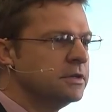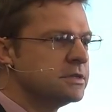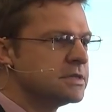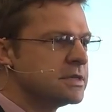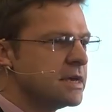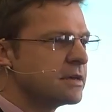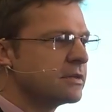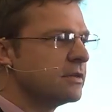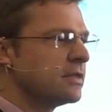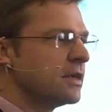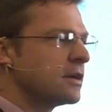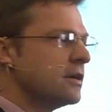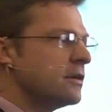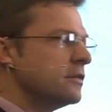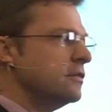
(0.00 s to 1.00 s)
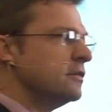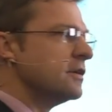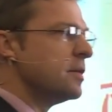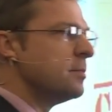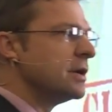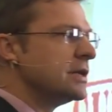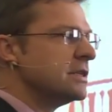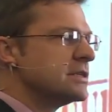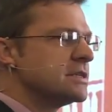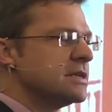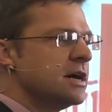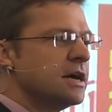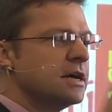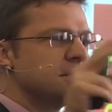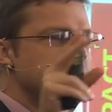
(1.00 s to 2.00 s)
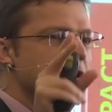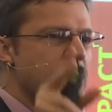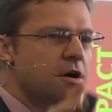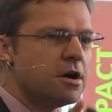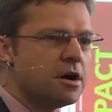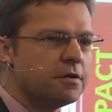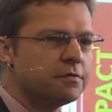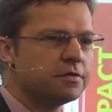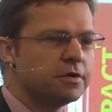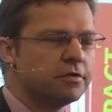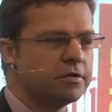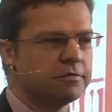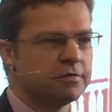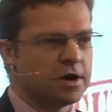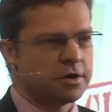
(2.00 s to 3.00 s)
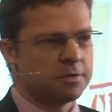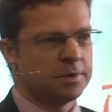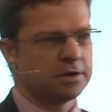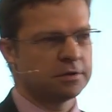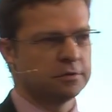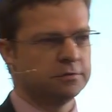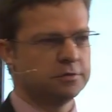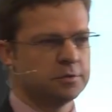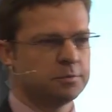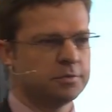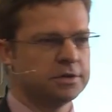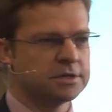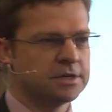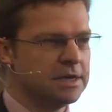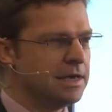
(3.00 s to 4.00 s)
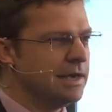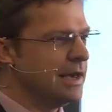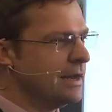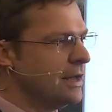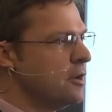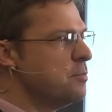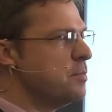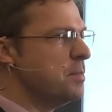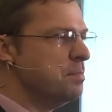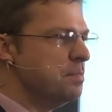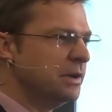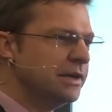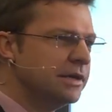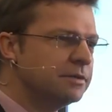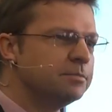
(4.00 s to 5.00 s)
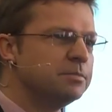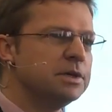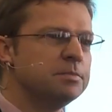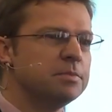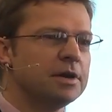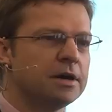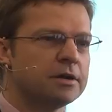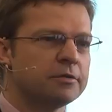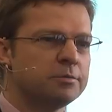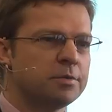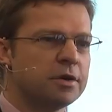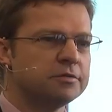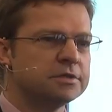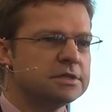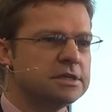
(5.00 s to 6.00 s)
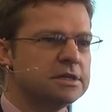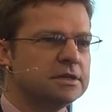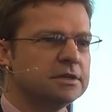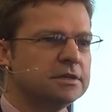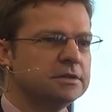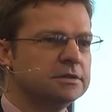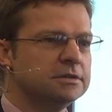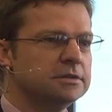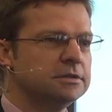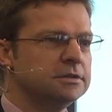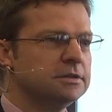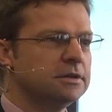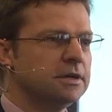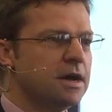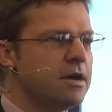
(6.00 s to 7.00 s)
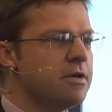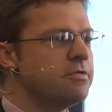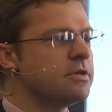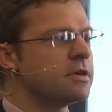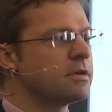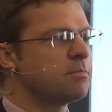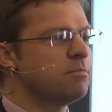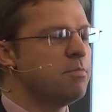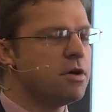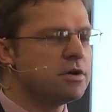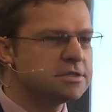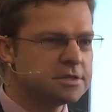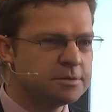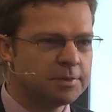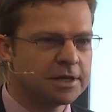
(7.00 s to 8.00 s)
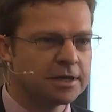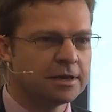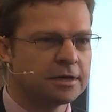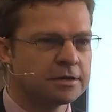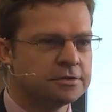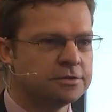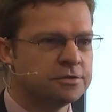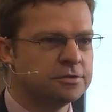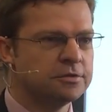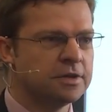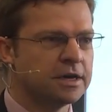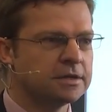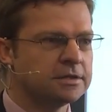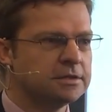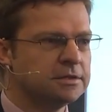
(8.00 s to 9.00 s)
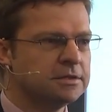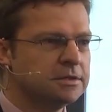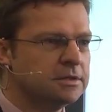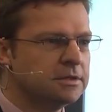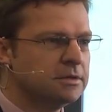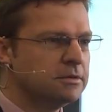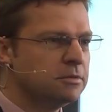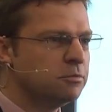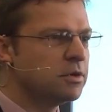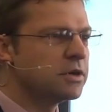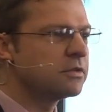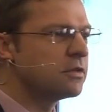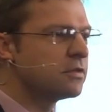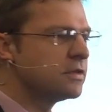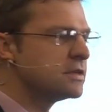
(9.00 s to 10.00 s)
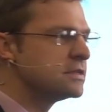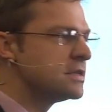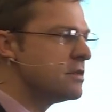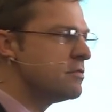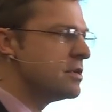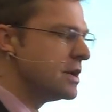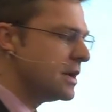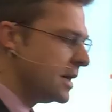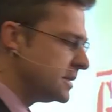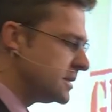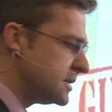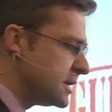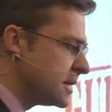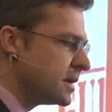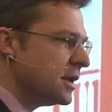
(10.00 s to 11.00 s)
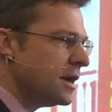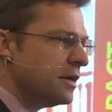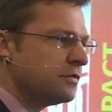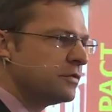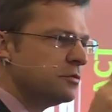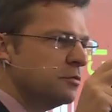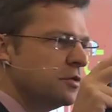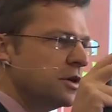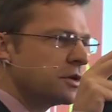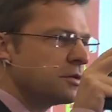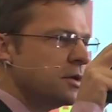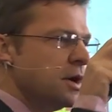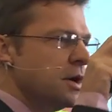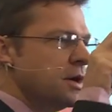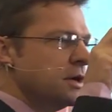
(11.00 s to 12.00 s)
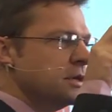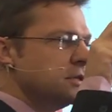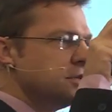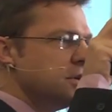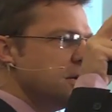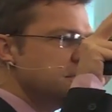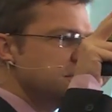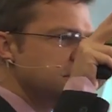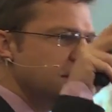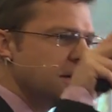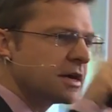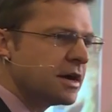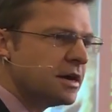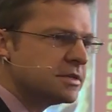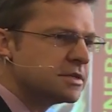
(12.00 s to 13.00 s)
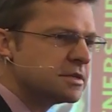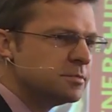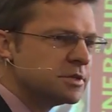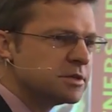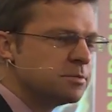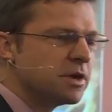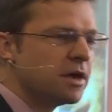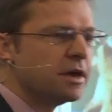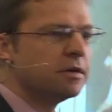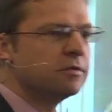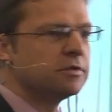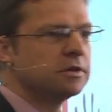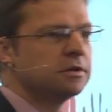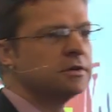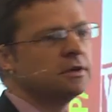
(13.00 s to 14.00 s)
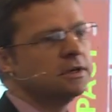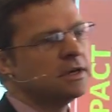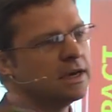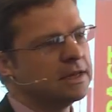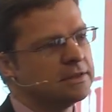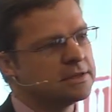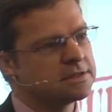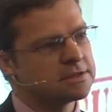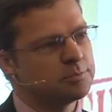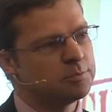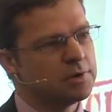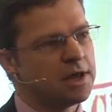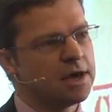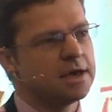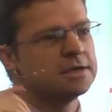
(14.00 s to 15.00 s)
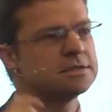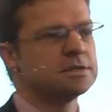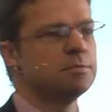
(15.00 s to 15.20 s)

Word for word: saying that they're going to double in size, halve their environmental footprint, and help a billion people out of poverty? How are they possibly going to do that? Well, one of the things they realize is they're going to have to work in changing their customers' behavior and their suppliers'